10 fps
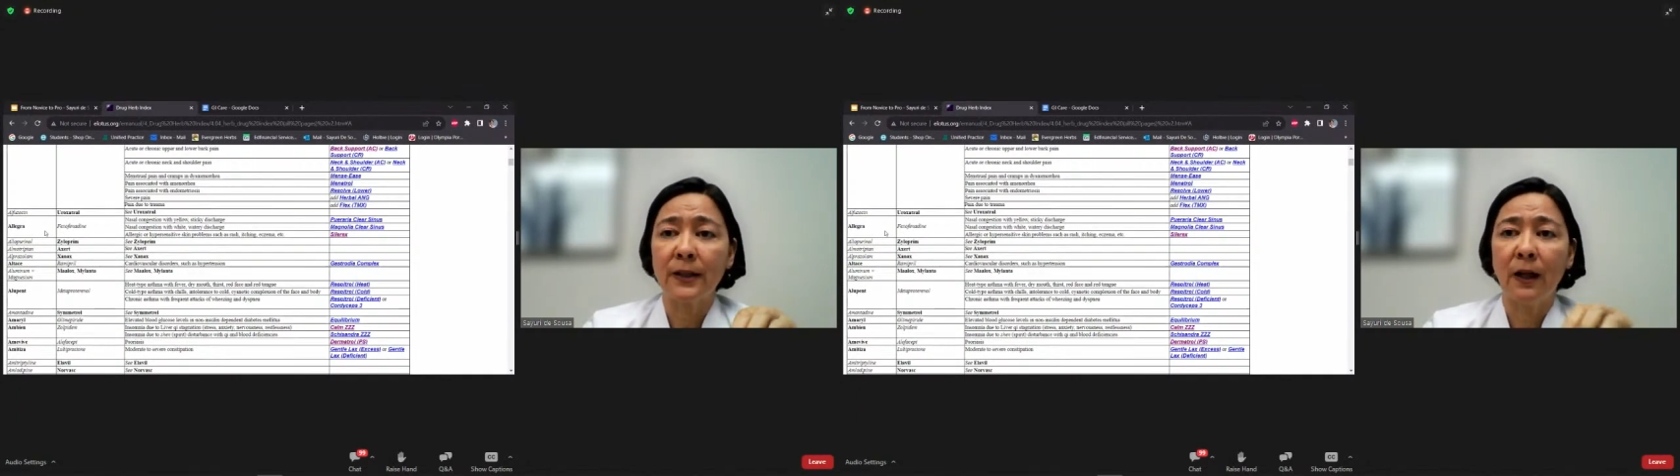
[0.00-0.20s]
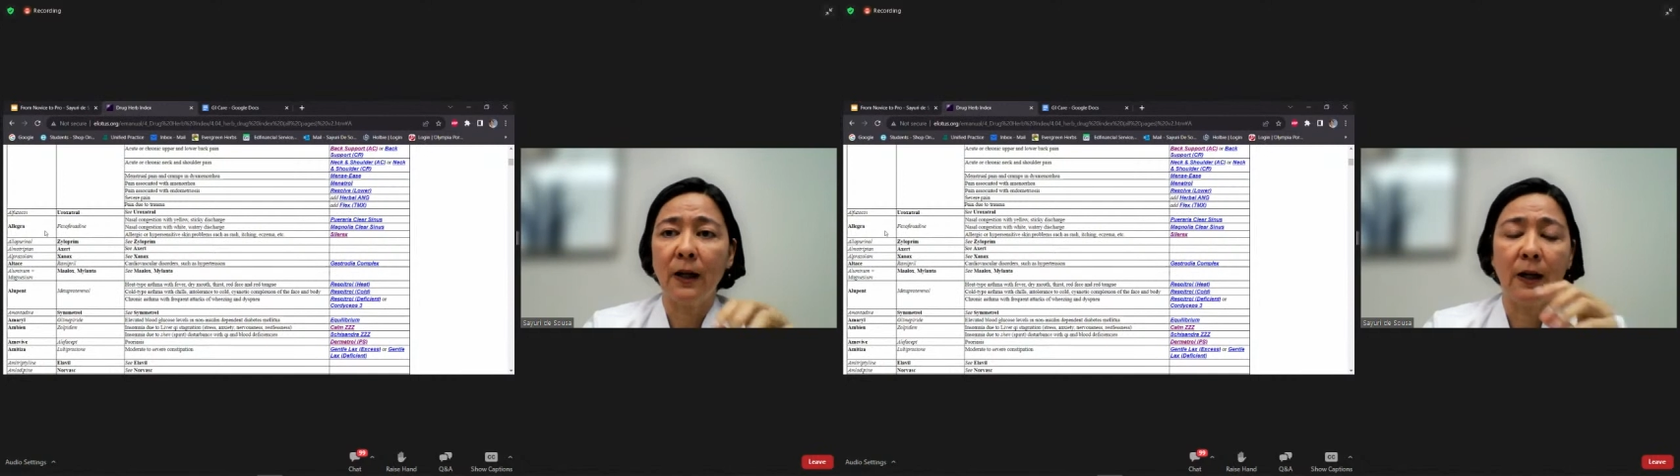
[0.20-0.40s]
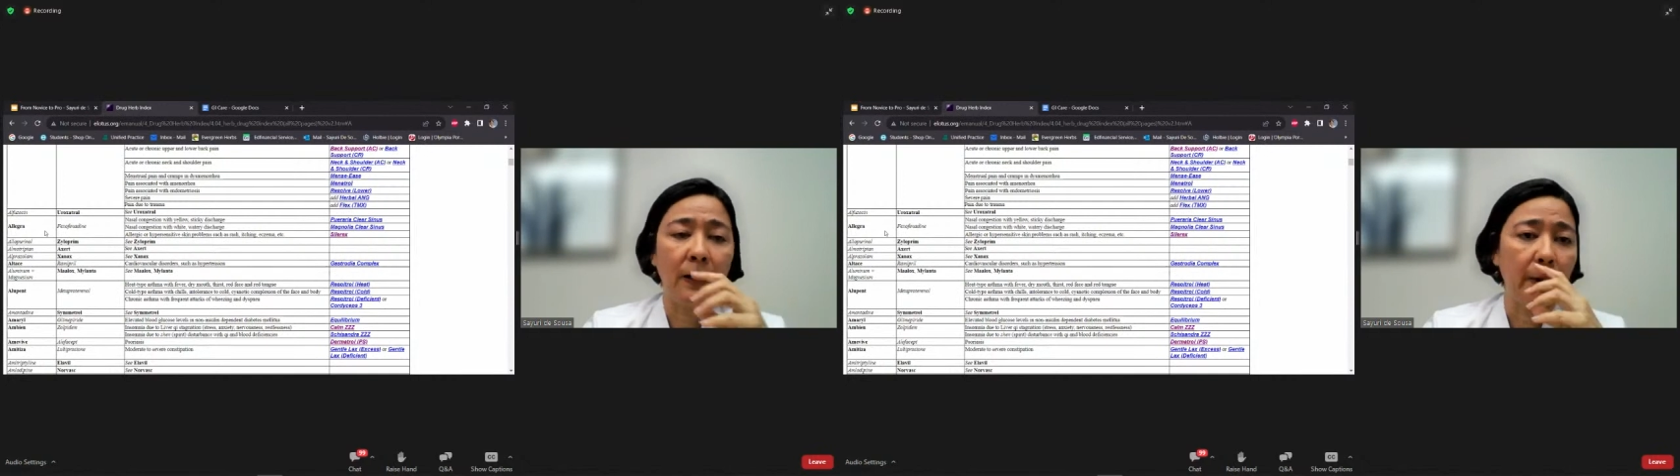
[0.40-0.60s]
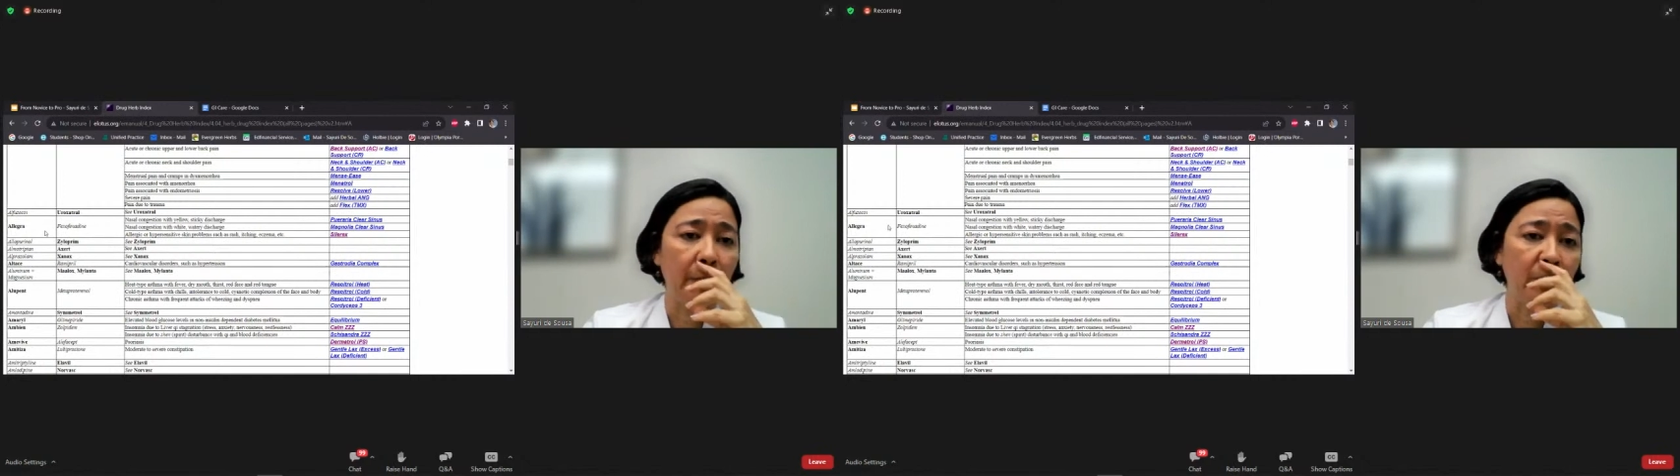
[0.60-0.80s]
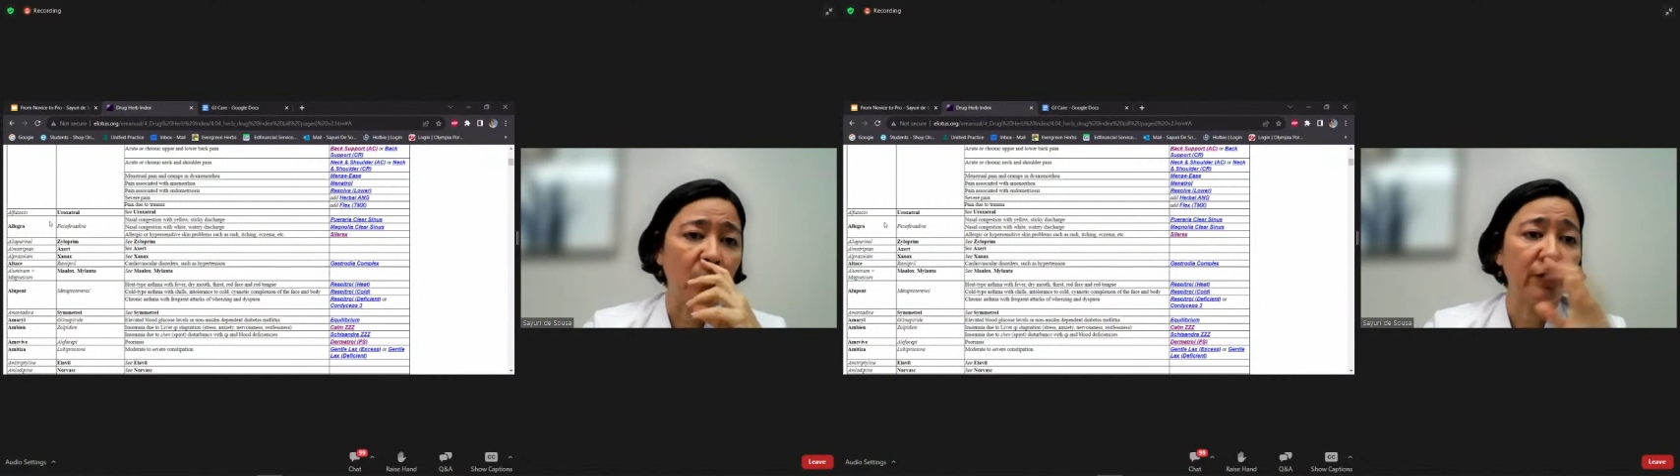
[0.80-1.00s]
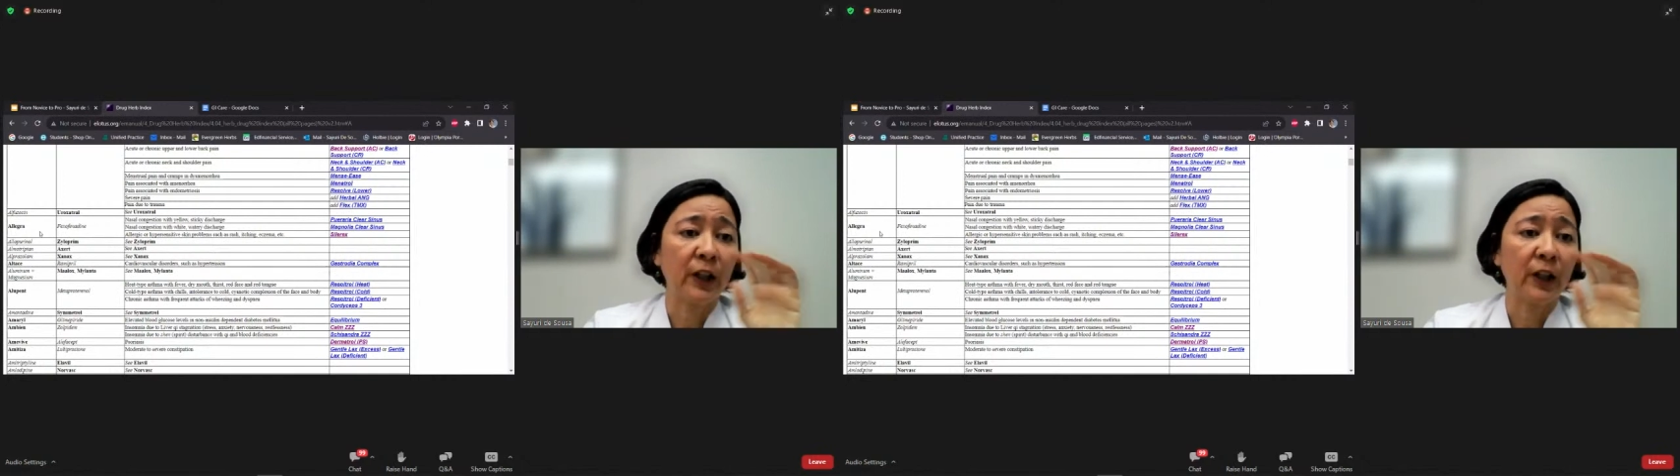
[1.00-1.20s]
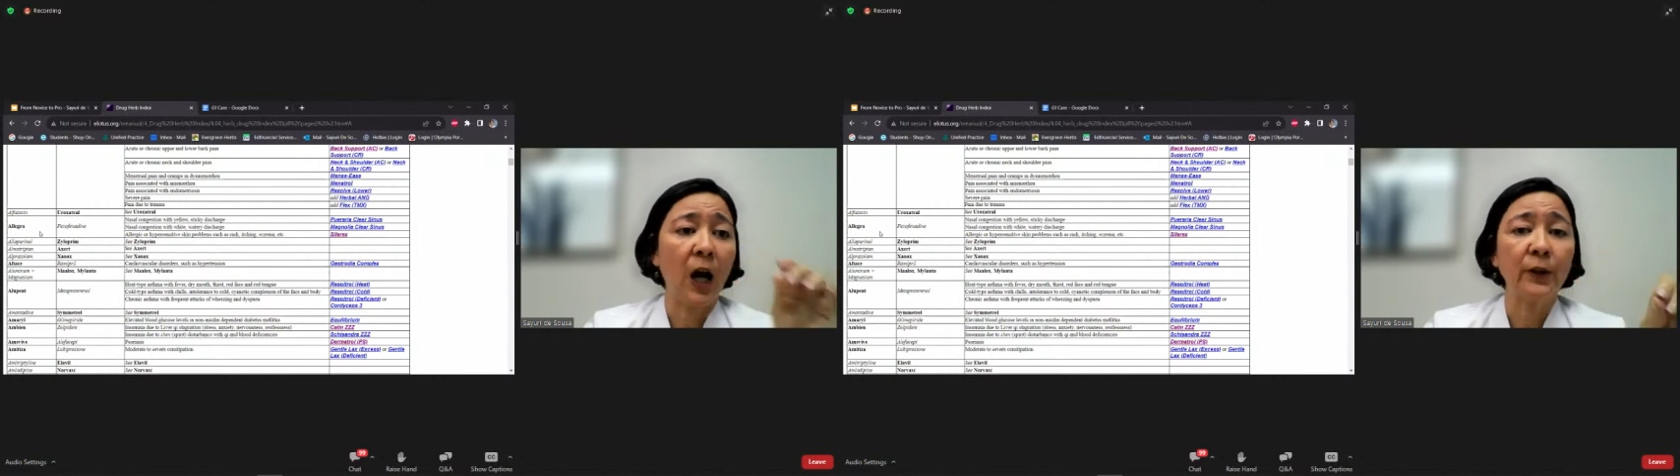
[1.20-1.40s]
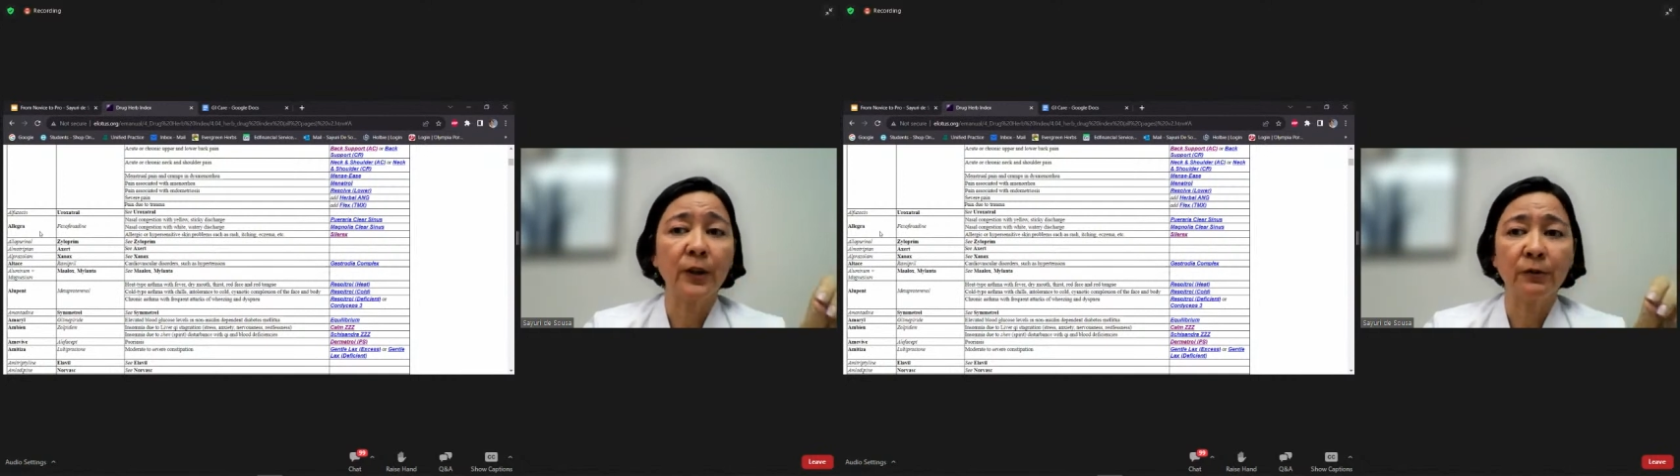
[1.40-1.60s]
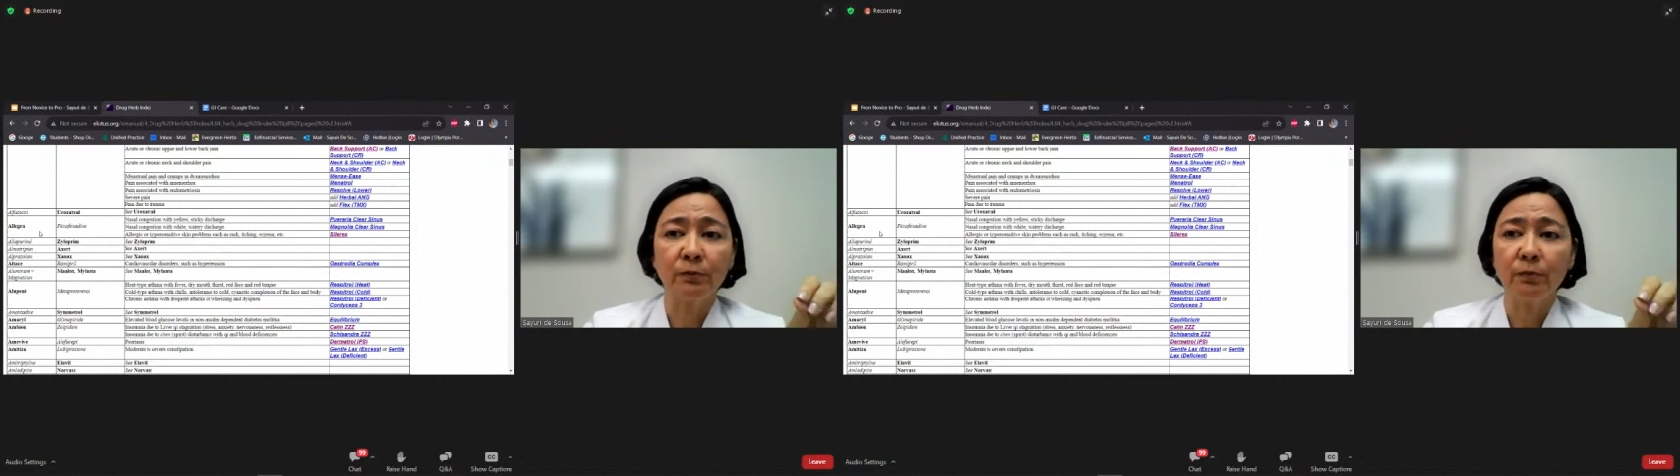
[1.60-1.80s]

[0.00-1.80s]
over-the-counter